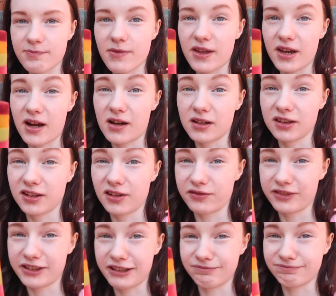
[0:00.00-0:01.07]
They are
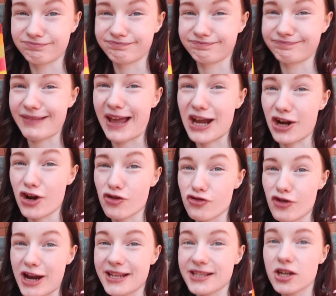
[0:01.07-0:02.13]
lovely mm. and
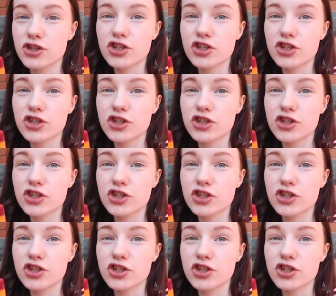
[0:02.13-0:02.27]
great.